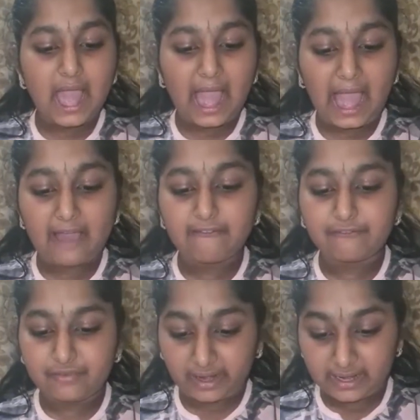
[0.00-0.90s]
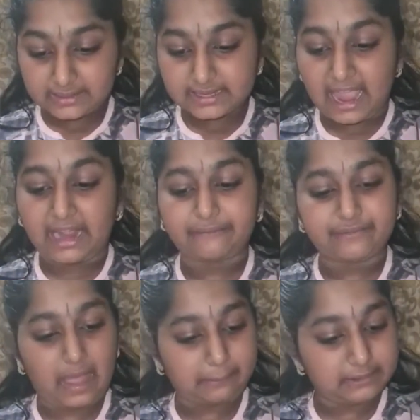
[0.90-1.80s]
have friends and
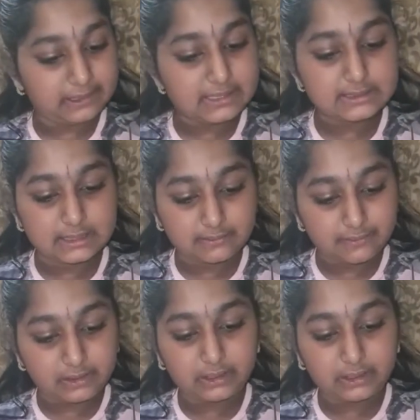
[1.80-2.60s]
families living